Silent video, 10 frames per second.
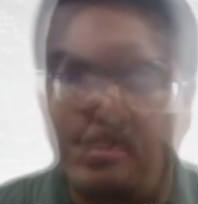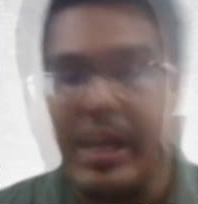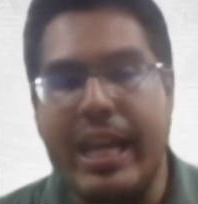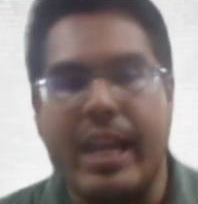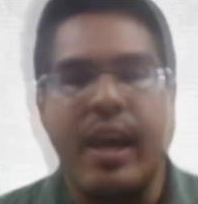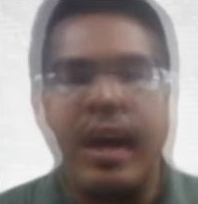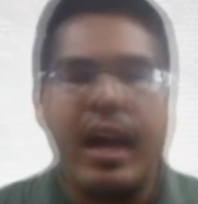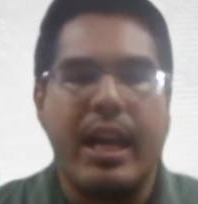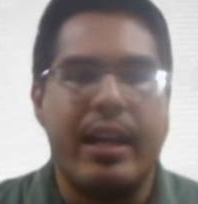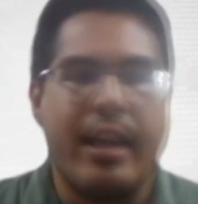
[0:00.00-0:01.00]
be
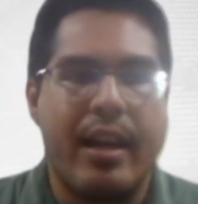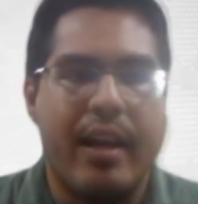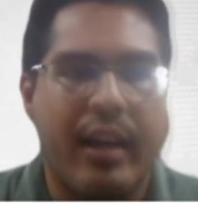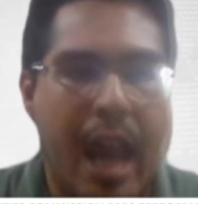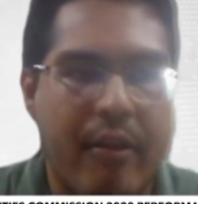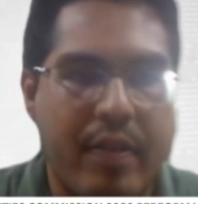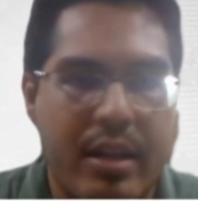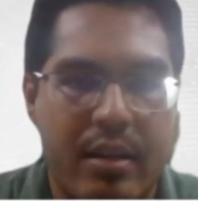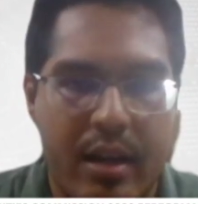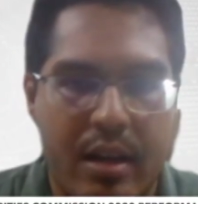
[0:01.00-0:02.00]
in the uh,
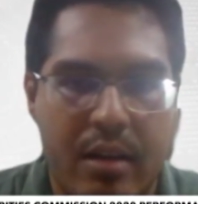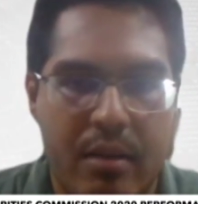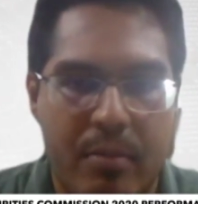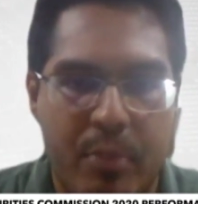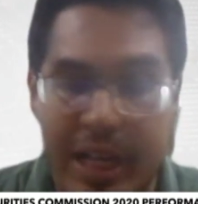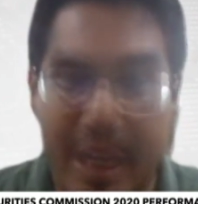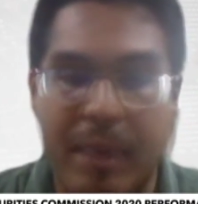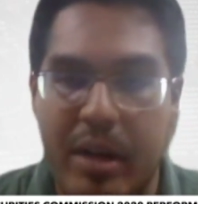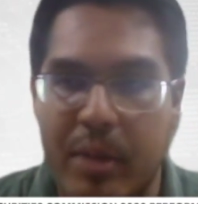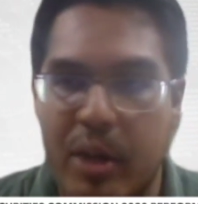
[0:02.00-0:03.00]
current uh,
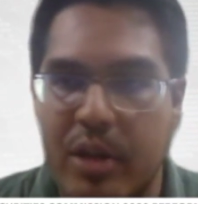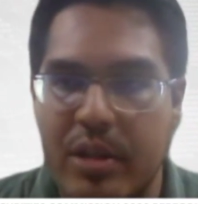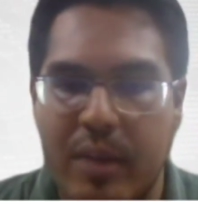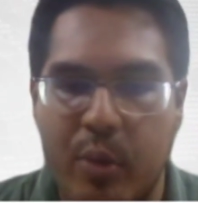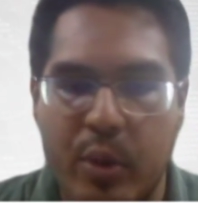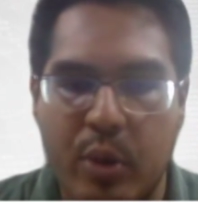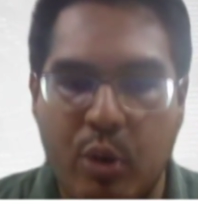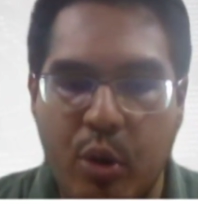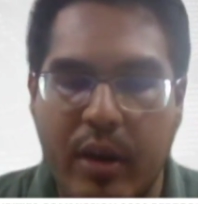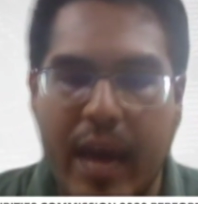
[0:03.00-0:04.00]
predicament? Because if we were
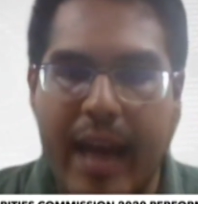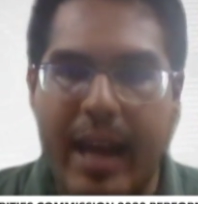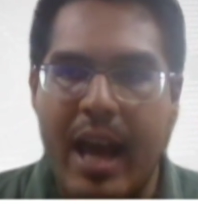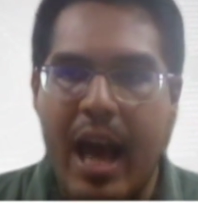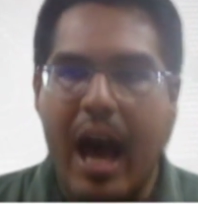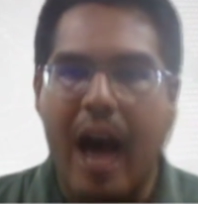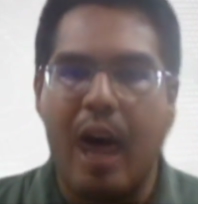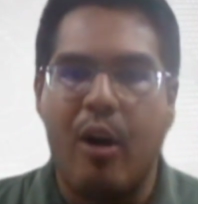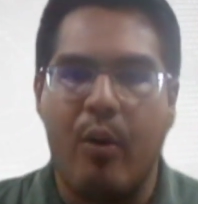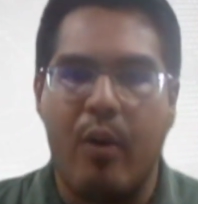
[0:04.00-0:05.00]
to look at
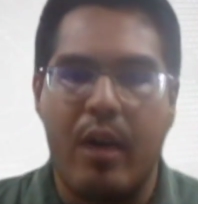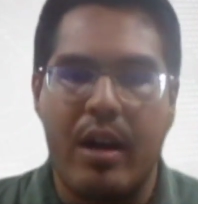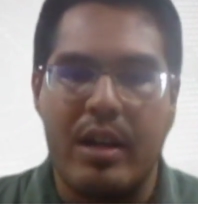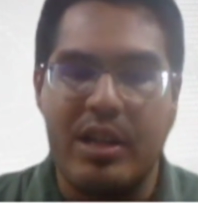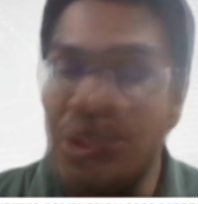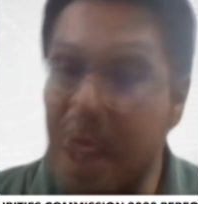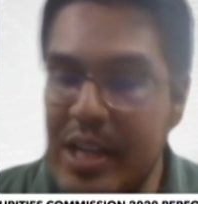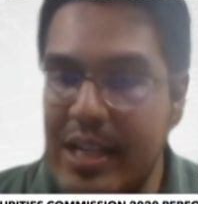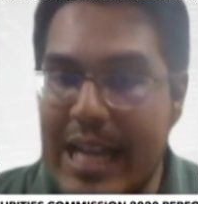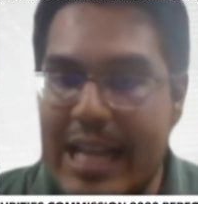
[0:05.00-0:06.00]
how uh, the
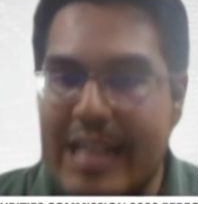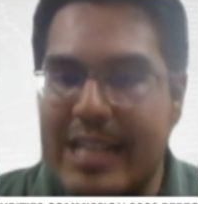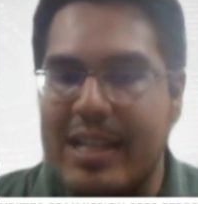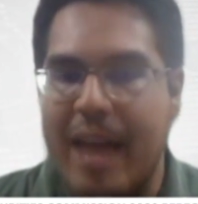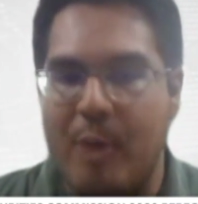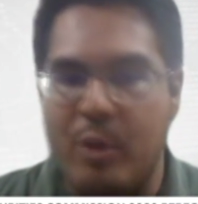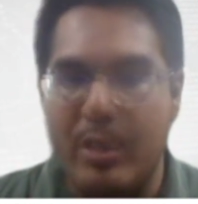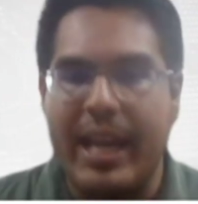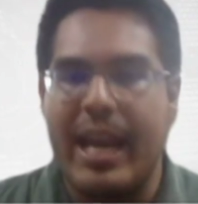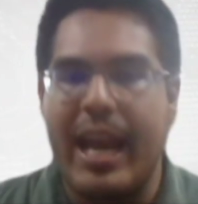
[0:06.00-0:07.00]
situation is. I'm
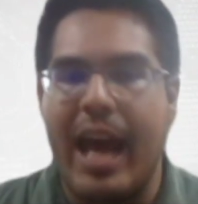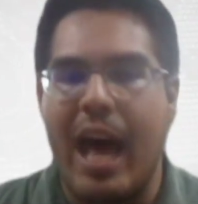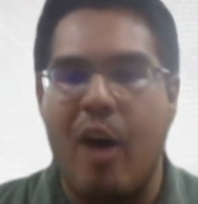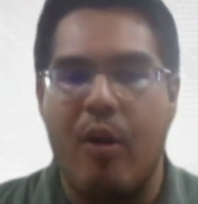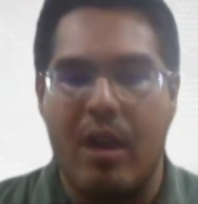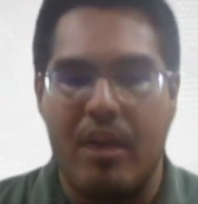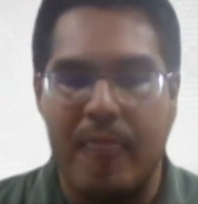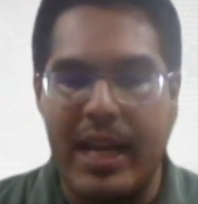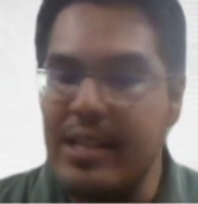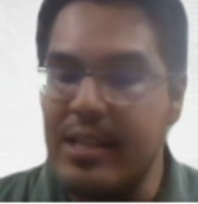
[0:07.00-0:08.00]
looking at how
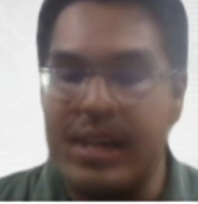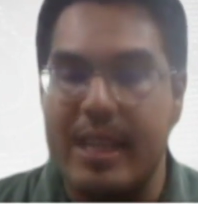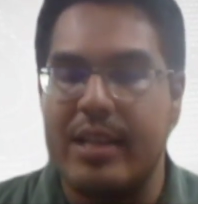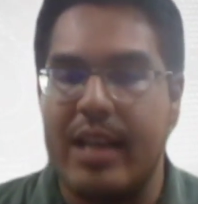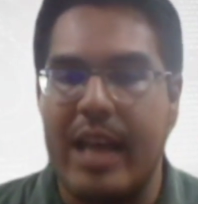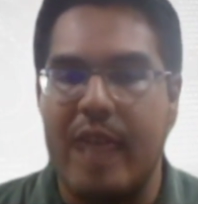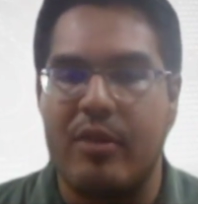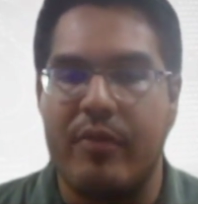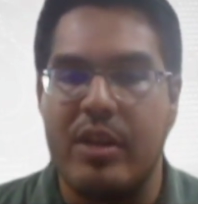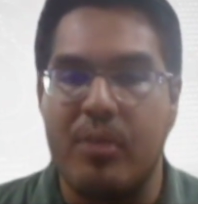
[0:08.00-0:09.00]
uh, Malaysia is
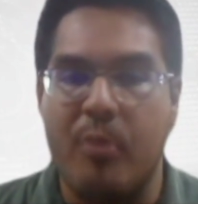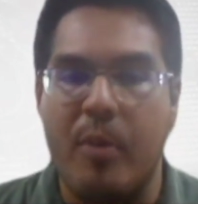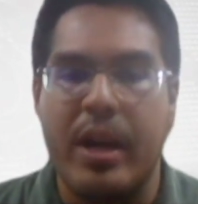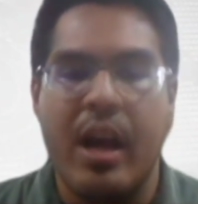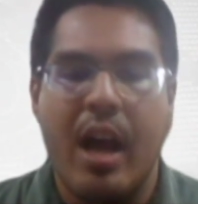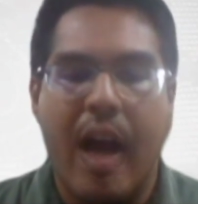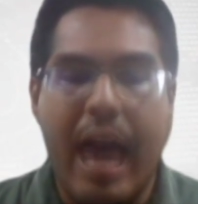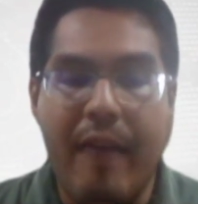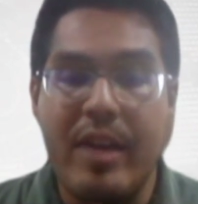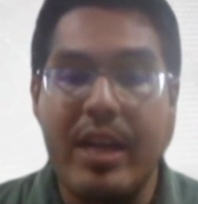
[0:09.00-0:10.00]
as of this moment.
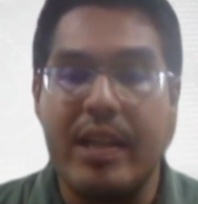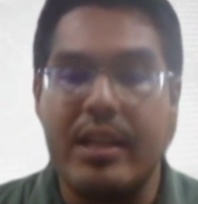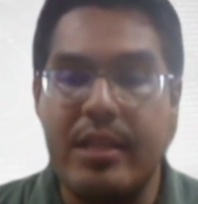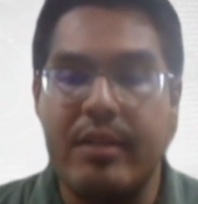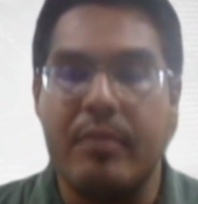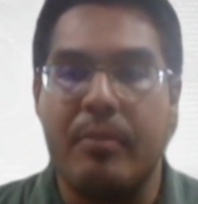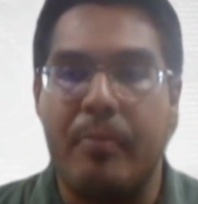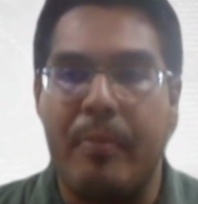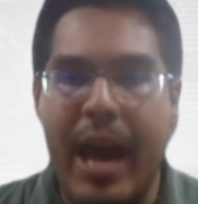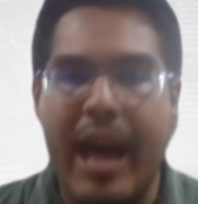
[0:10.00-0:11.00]
Having a digital
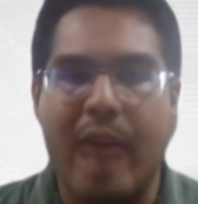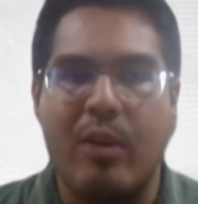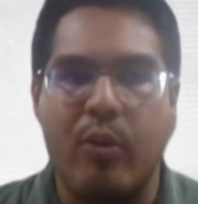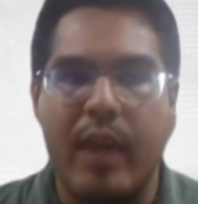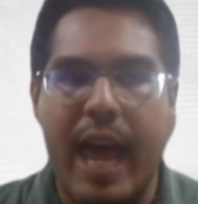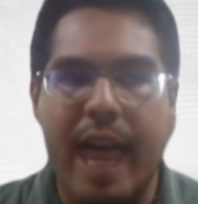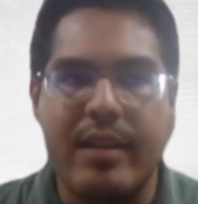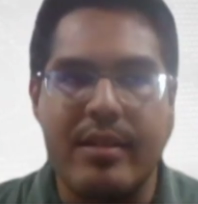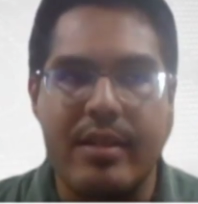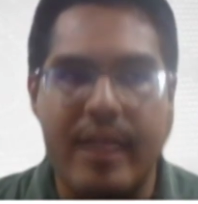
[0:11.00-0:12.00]
bank would
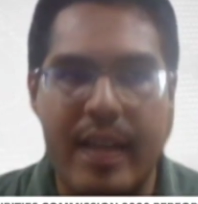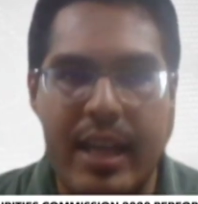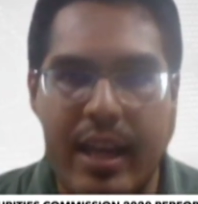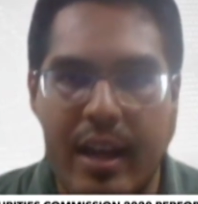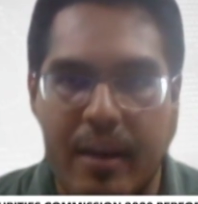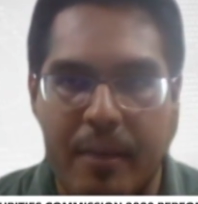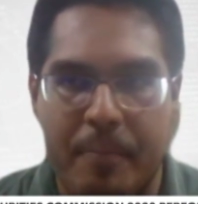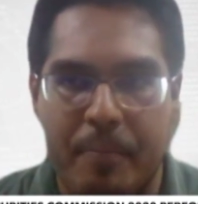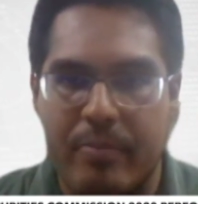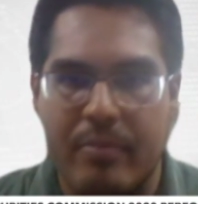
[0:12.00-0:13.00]
actually
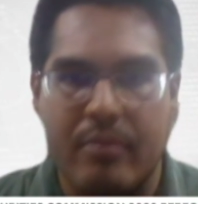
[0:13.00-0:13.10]
um,